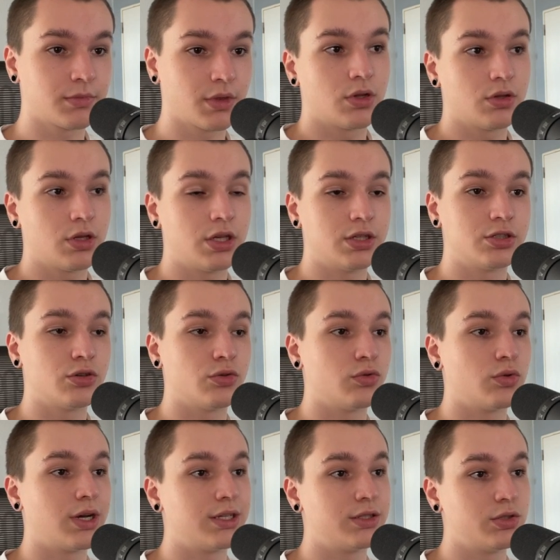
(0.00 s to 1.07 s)
Okay,
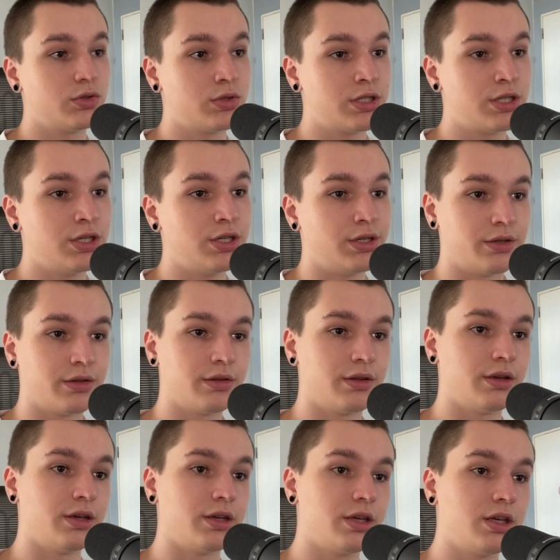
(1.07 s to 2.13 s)
so as you see,
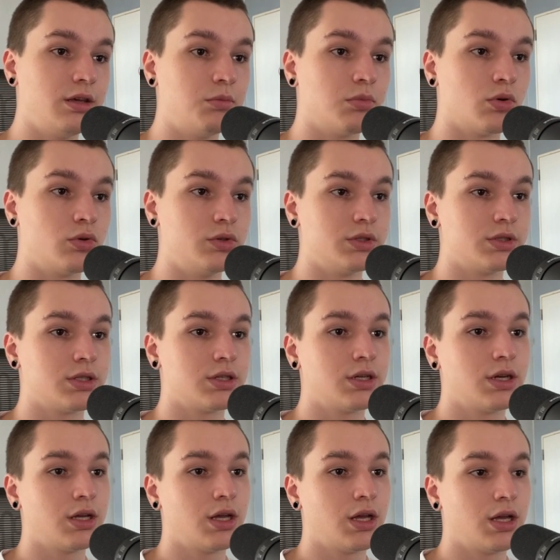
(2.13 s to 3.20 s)
the key points
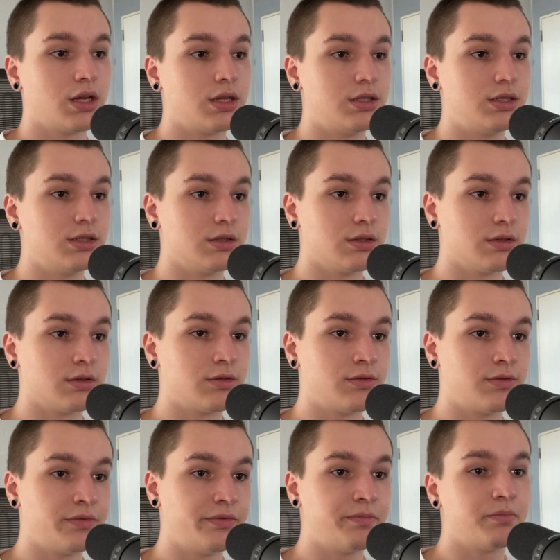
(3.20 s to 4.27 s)
didn't
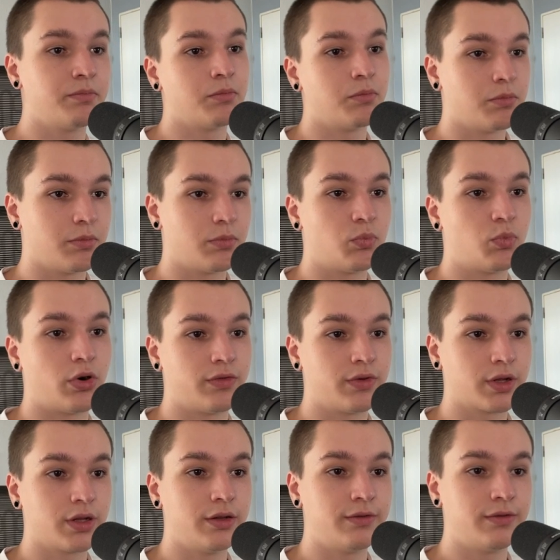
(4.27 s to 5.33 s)

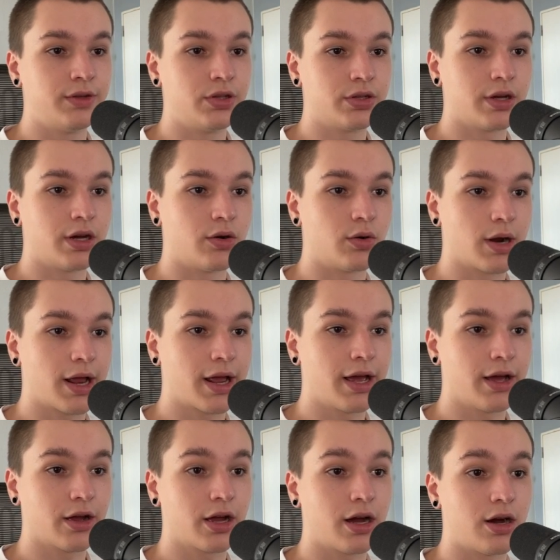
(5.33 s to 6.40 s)
perfectly fit our
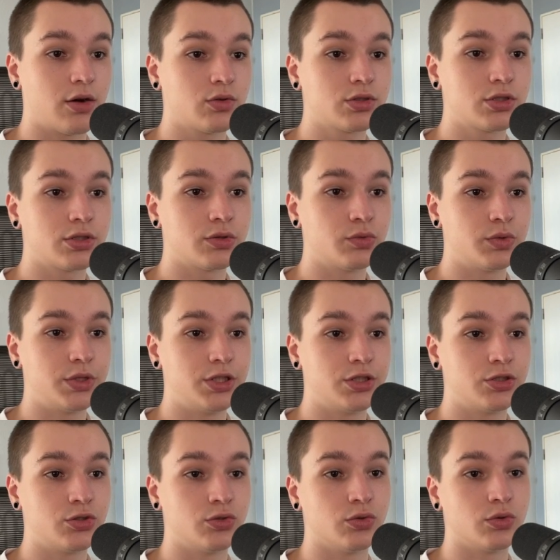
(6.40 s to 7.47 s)
cows, so we need
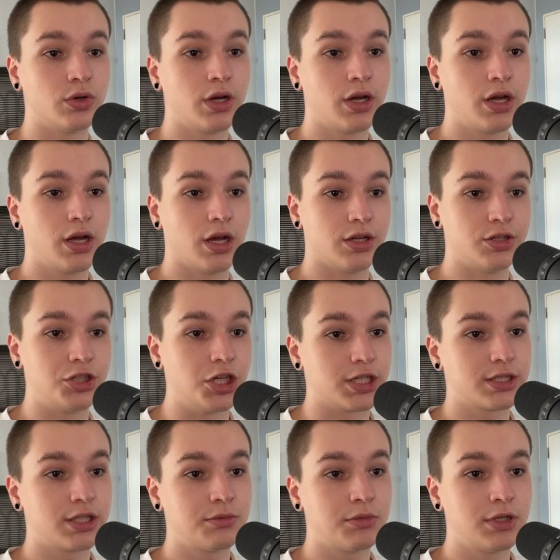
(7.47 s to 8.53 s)
to
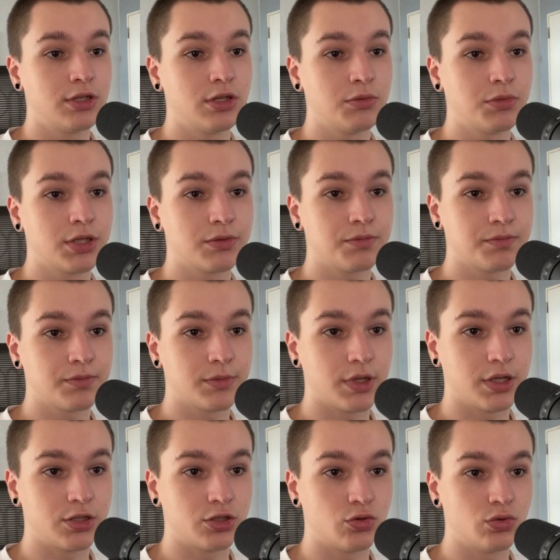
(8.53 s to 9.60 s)
adjust them a little bit.
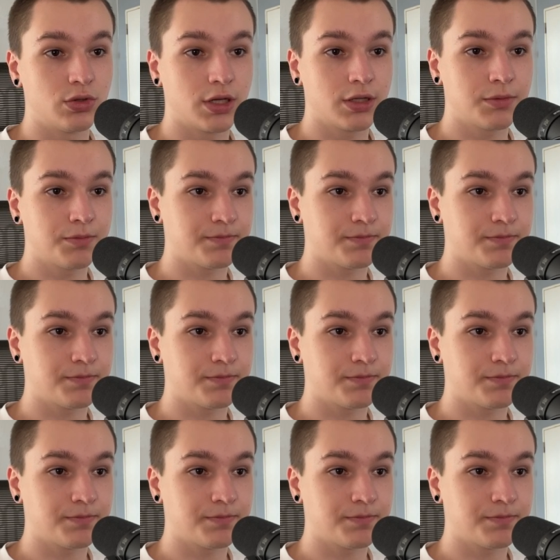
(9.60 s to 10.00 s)
Let's do that.